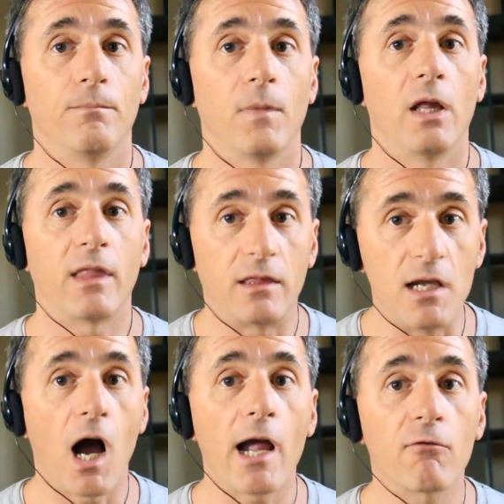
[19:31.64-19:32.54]
that the
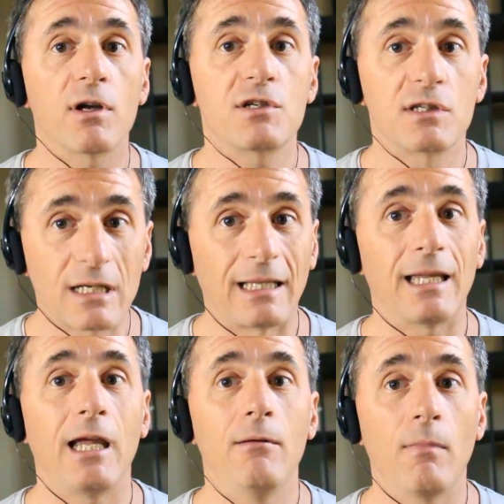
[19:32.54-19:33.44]
IRS's
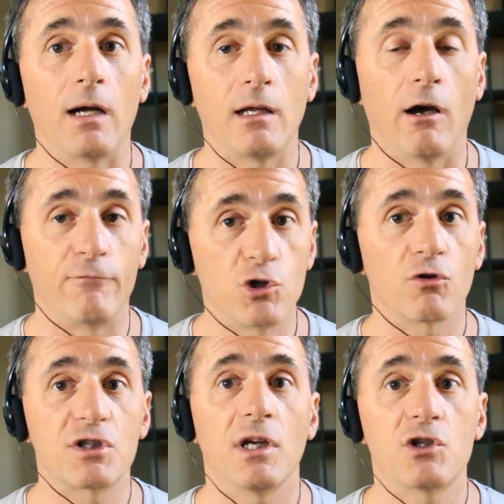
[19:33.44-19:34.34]
claim of
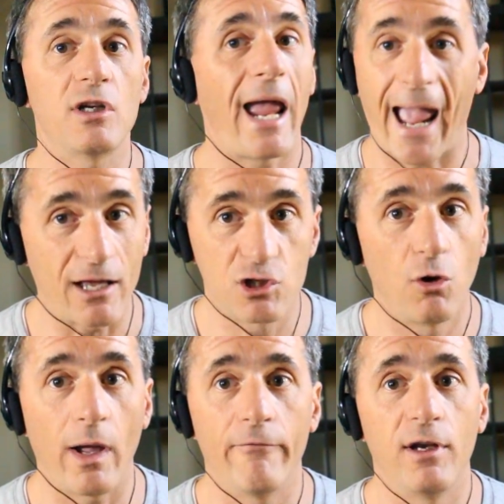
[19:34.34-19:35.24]
jurisdiction has no
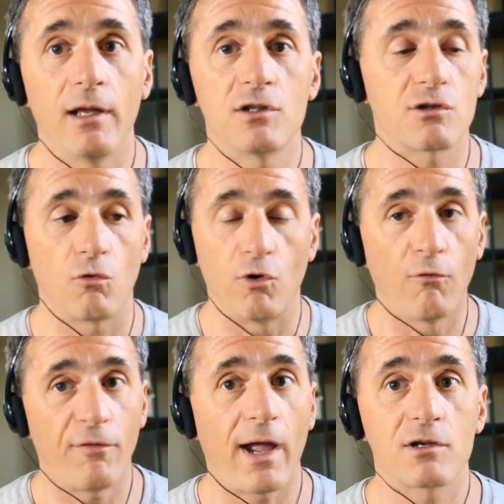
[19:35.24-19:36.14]
evidence or no
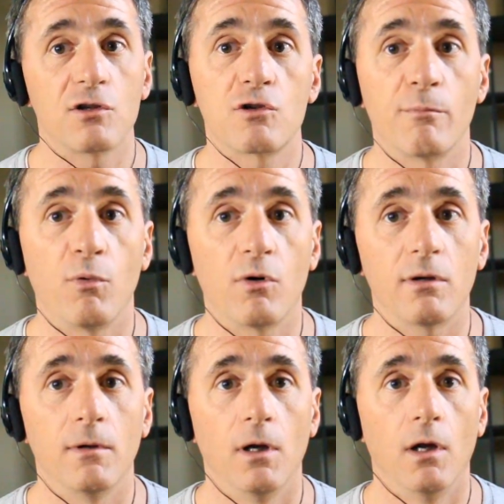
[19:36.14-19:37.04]
facts to support?
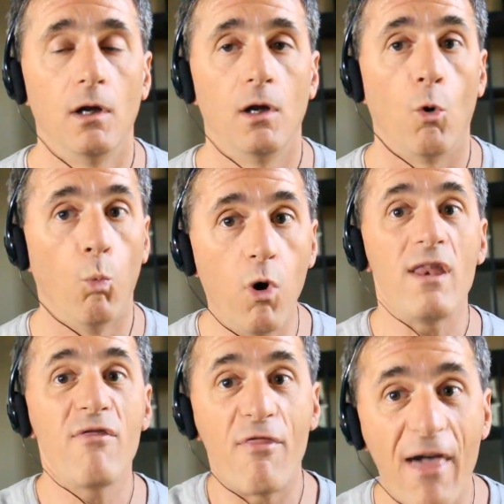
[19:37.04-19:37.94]

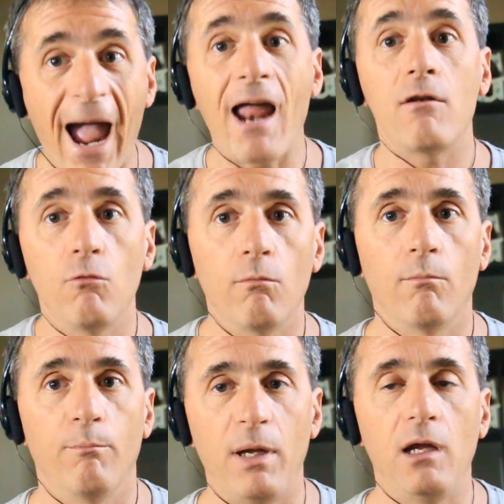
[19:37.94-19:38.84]
Wouldn't that
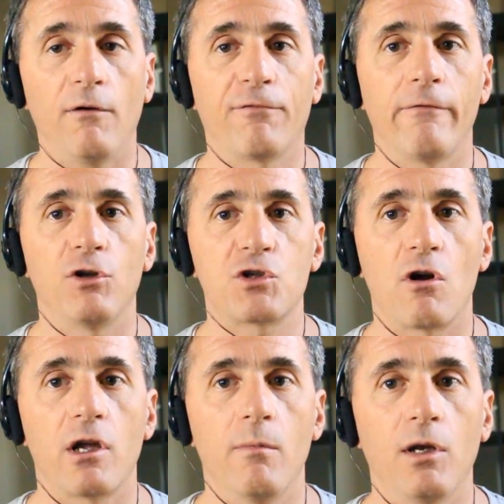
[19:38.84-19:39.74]
be a frivolous
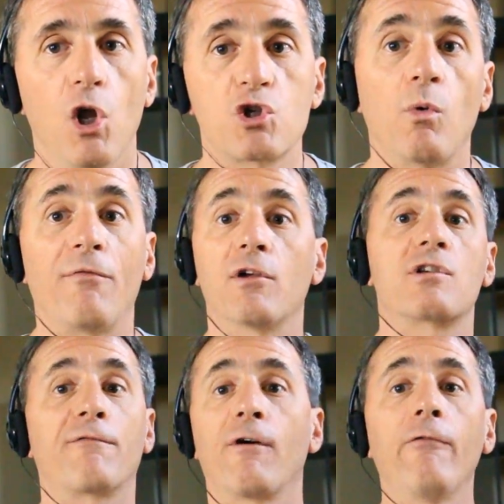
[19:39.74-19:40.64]
argument? So if there's a
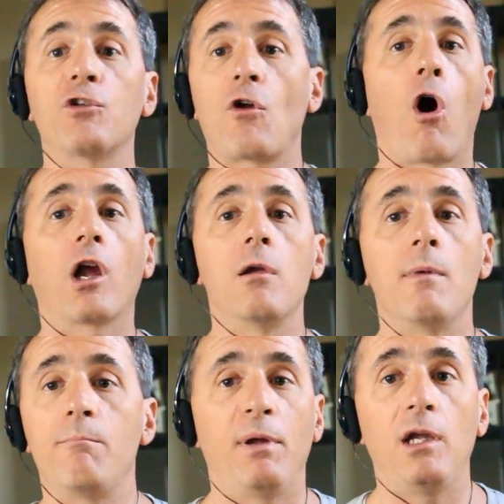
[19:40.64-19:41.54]
frivolous
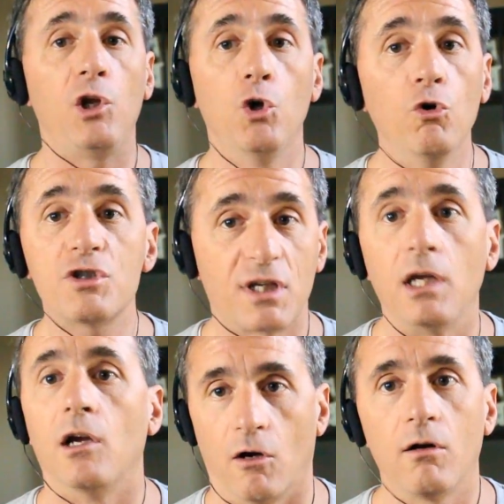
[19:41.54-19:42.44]
argument being used
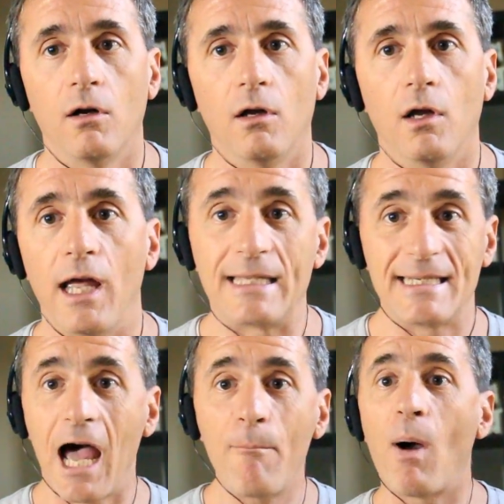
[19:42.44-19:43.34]
here, it's
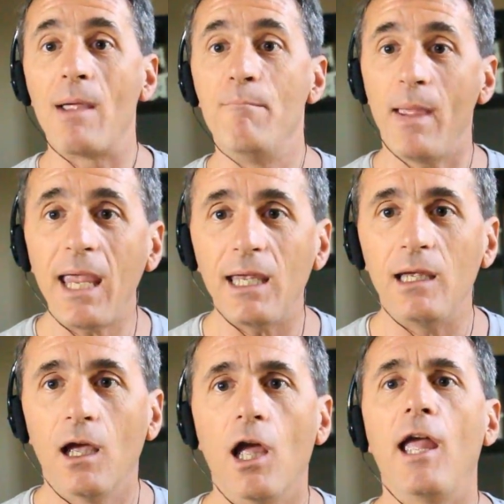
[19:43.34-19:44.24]
not by
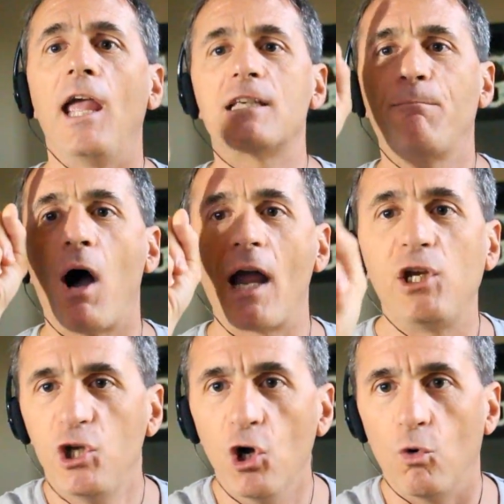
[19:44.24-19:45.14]
me, it's by
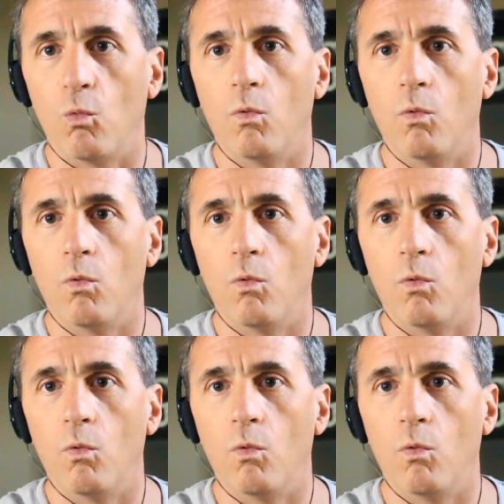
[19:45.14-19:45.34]
you.